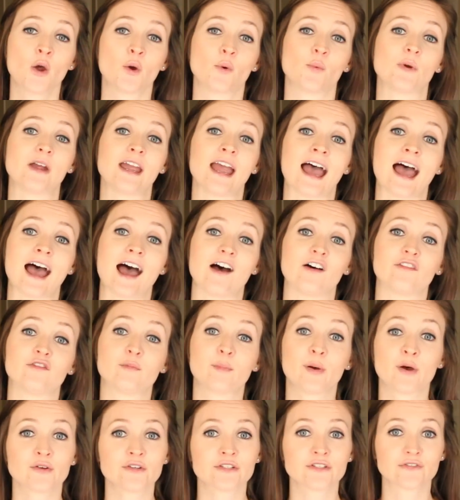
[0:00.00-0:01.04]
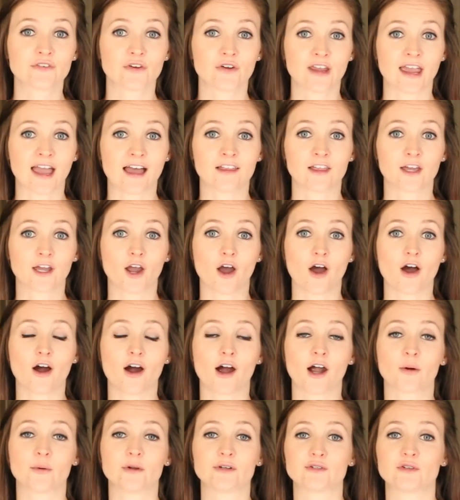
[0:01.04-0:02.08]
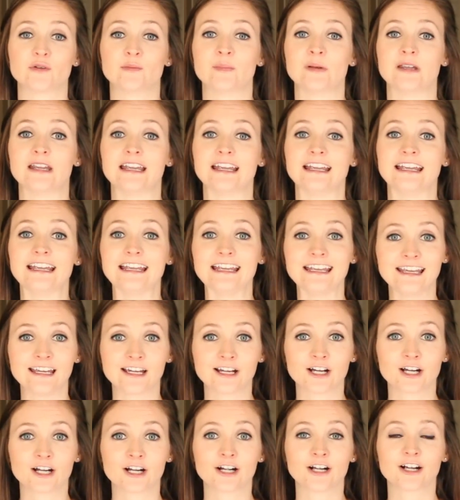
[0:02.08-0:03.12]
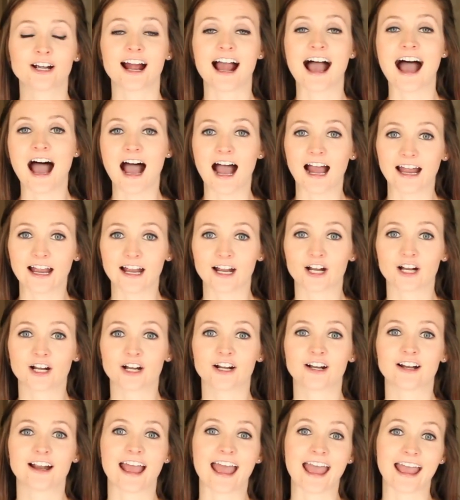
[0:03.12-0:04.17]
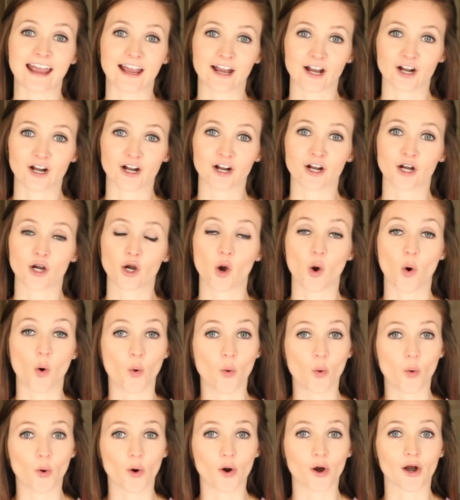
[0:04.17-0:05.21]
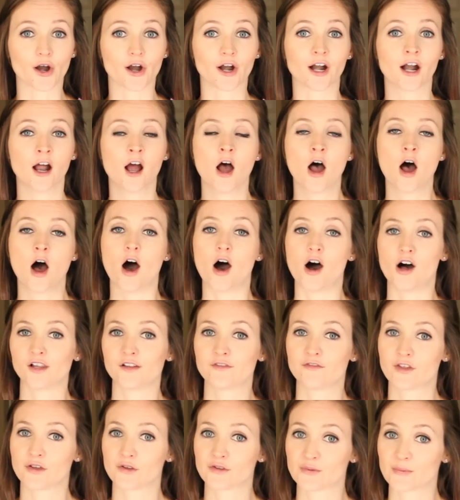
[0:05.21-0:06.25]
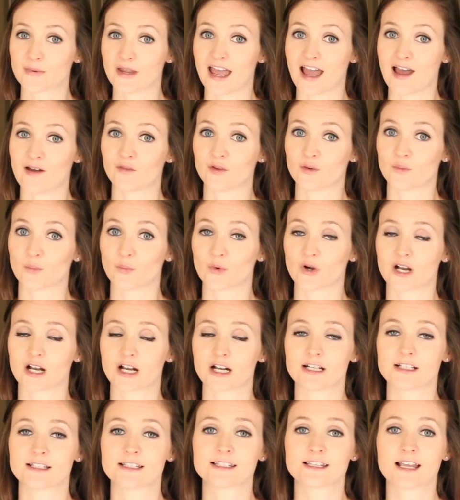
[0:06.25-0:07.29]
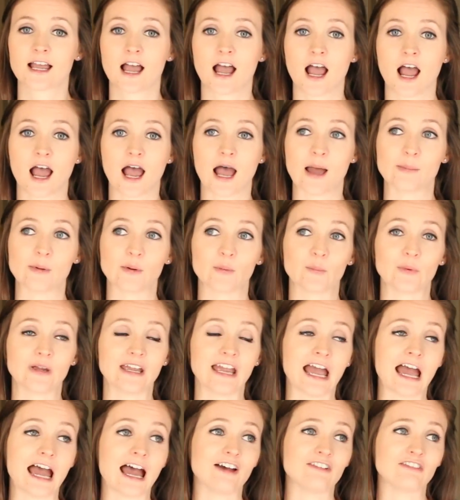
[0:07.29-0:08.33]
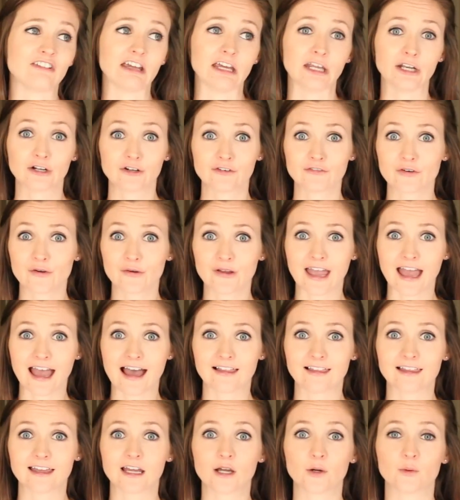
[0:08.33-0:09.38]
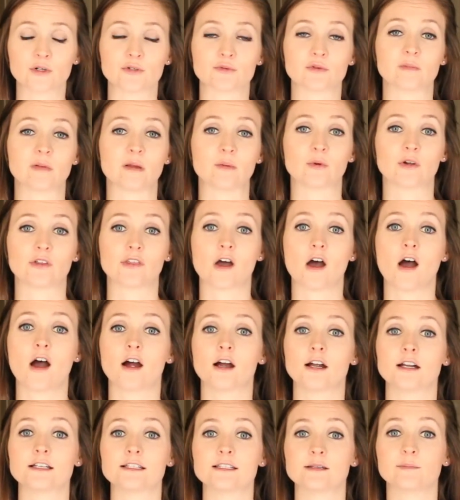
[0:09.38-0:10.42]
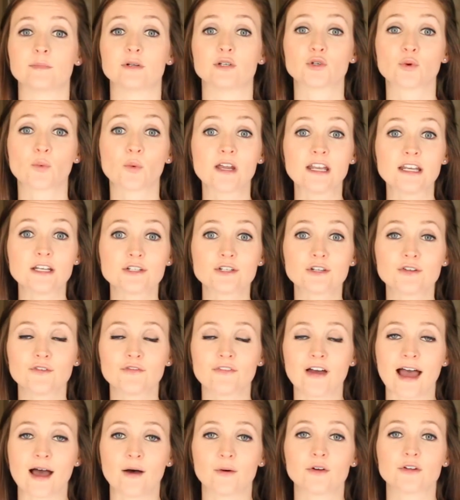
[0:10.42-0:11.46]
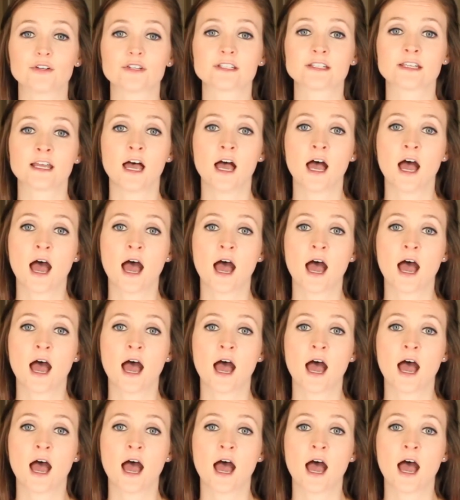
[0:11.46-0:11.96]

We have post-vocalic R, which would be ear, ire, air, or, all of those we have in words. We have intervocalic, which would be where the R is in between two vowels.